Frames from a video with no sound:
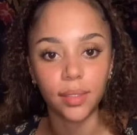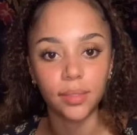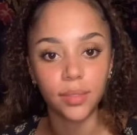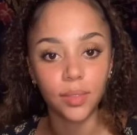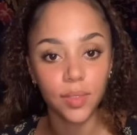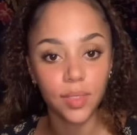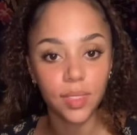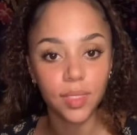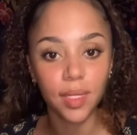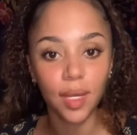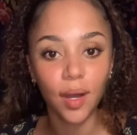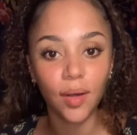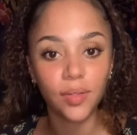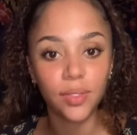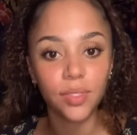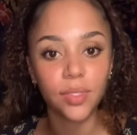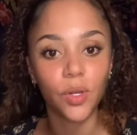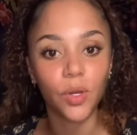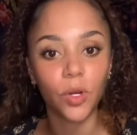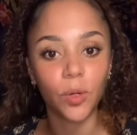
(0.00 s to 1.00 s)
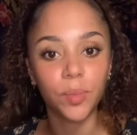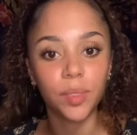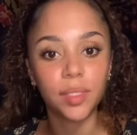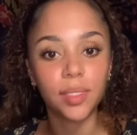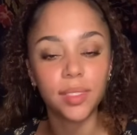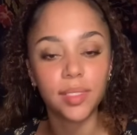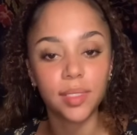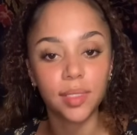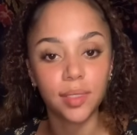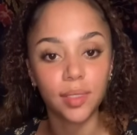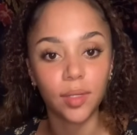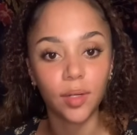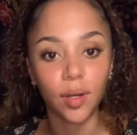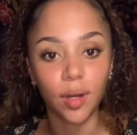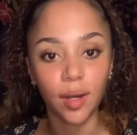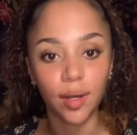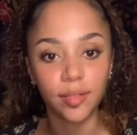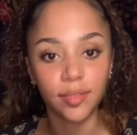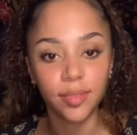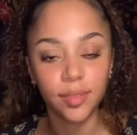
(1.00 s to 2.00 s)
Do you see how this hermit is in the
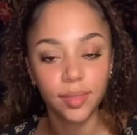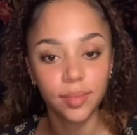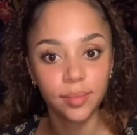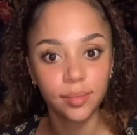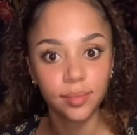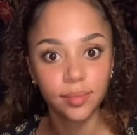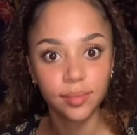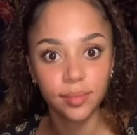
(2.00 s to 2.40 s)
coffin?